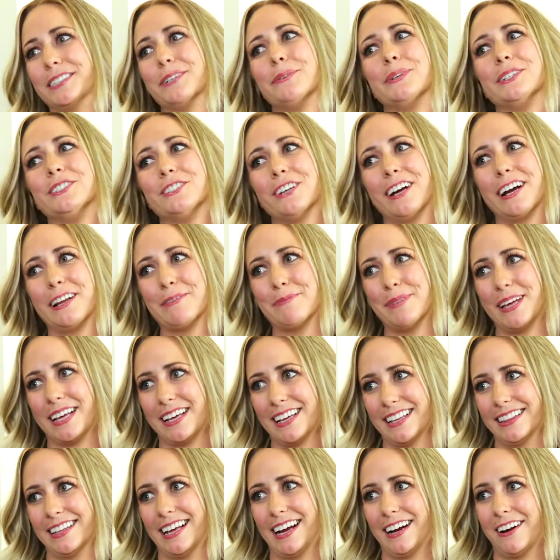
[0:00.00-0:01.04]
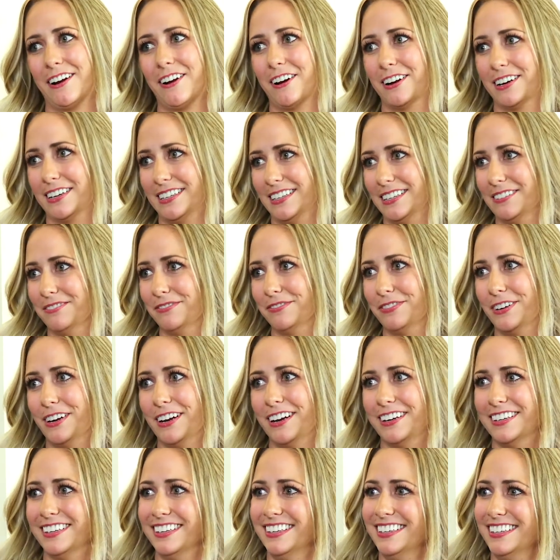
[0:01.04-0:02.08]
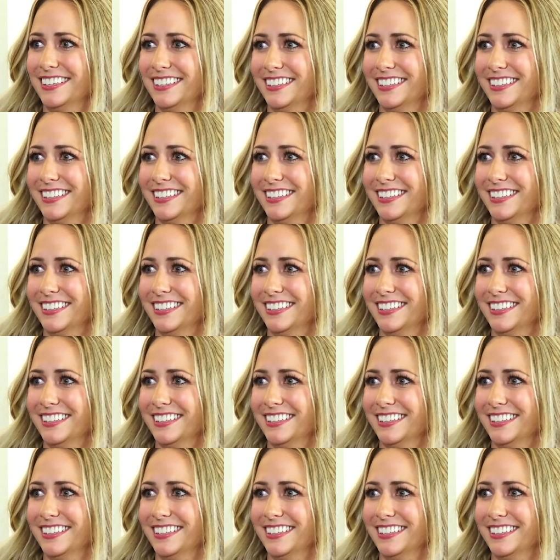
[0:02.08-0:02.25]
So we try to make it lighthearted and fun.